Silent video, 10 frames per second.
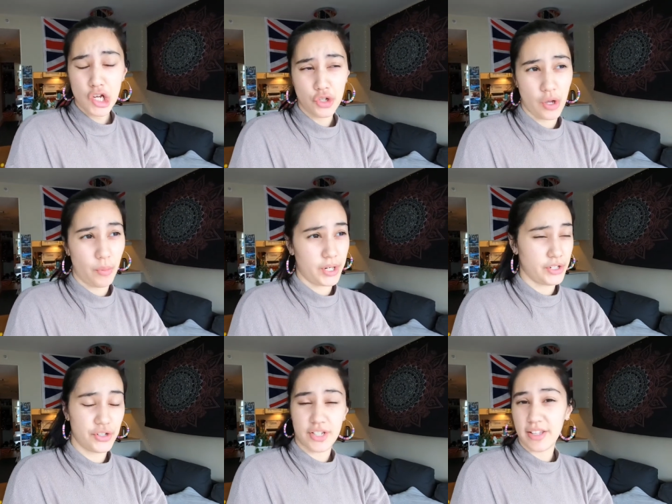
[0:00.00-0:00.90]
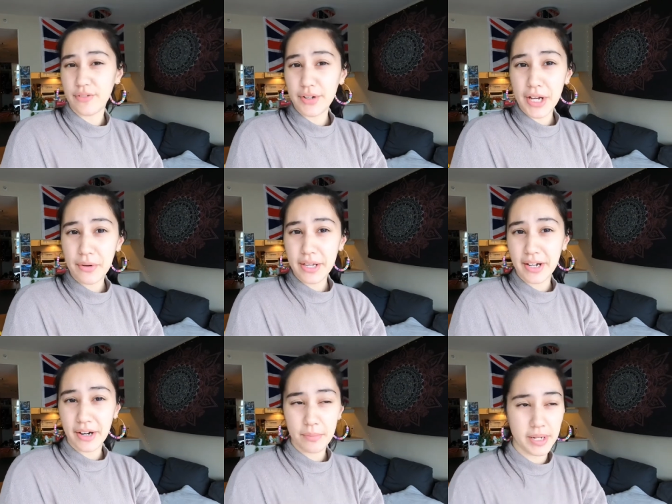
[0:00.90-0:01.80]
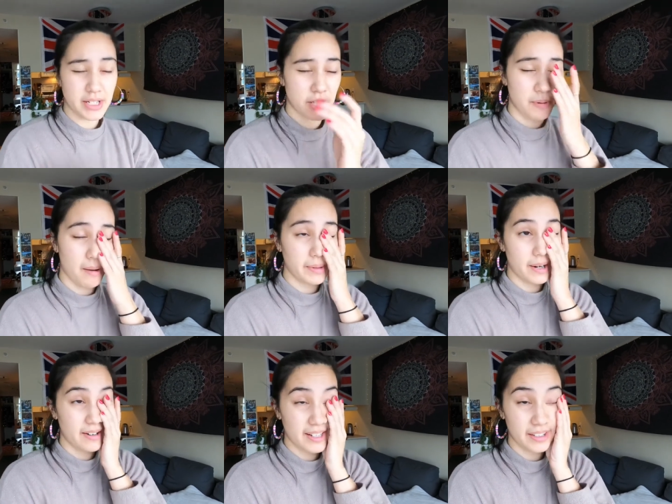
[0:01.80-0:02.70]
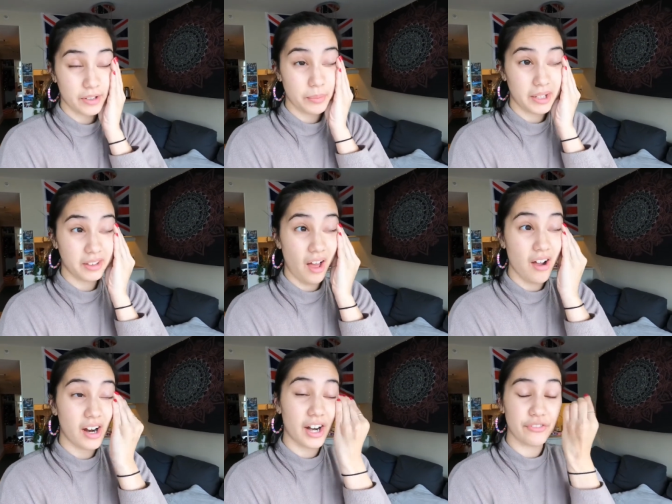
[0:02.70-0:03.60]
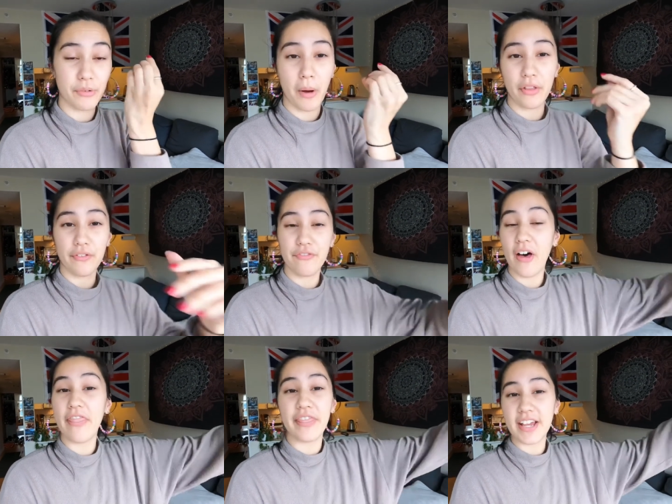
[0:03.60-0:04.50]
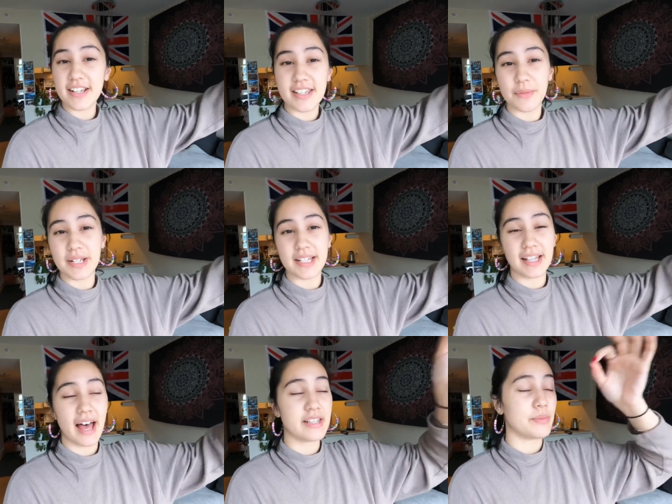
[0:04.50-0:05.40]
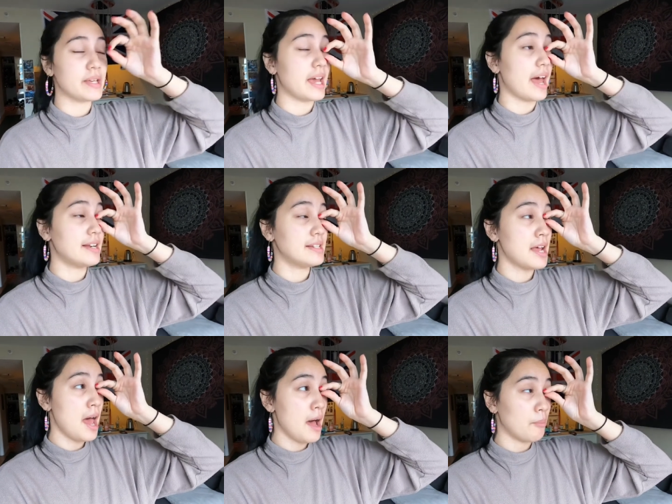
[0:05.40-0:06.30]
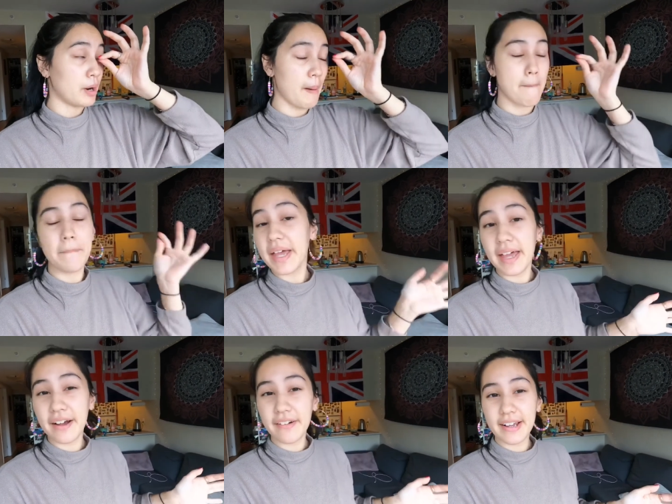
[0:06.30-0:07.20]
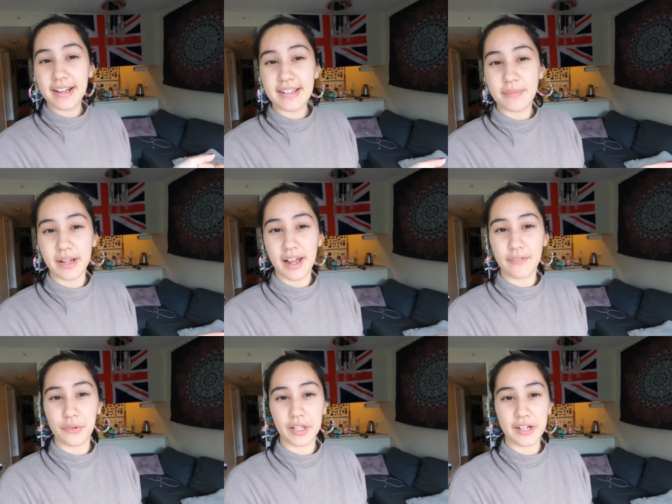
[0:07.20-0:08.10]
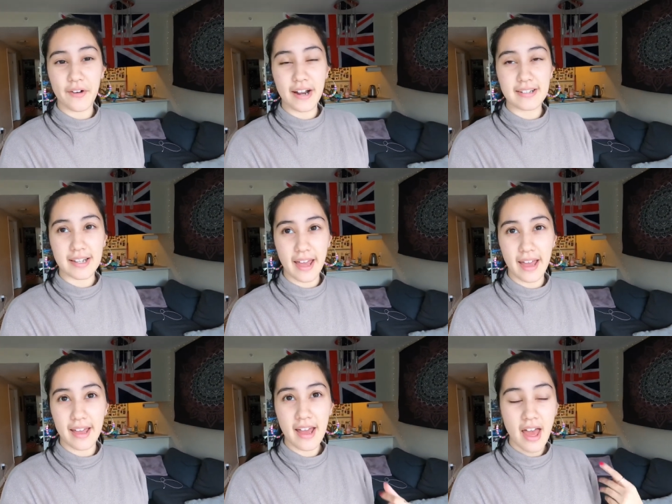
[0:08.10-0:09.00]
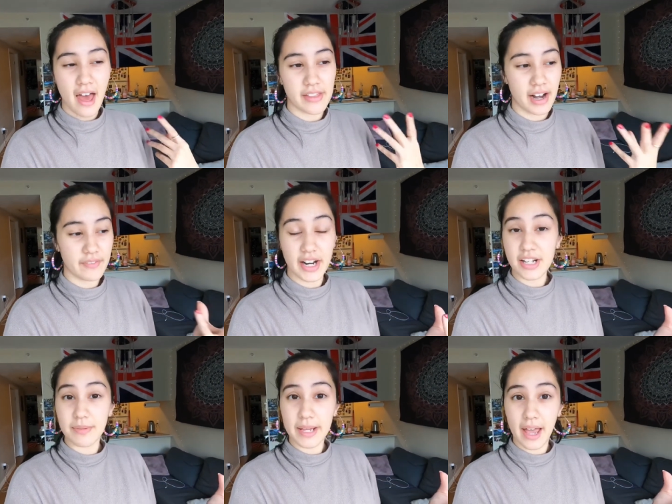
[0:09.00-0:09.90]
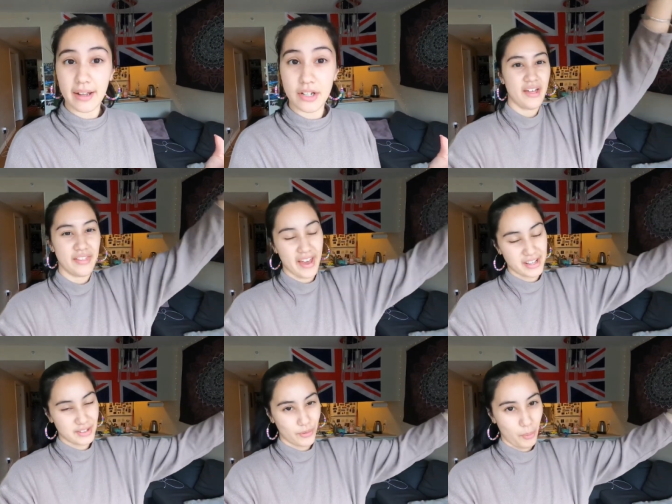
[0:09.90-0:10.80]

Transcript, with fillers: So I wanted to just end the video here because it's probably already a little bit longer from all the fun things that we did last weekend. I'm wearing my big earrings. I'm gonna have a really great day and then have a nice weekend. Thanks for